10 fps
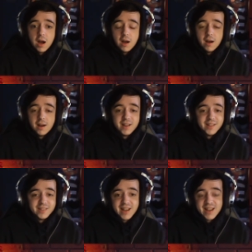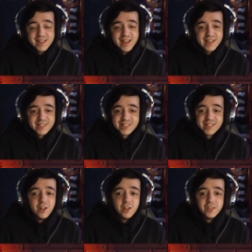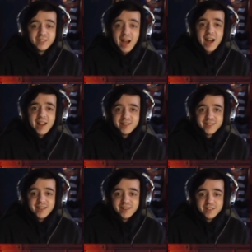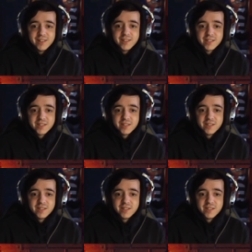I, I, I still died at the end of this.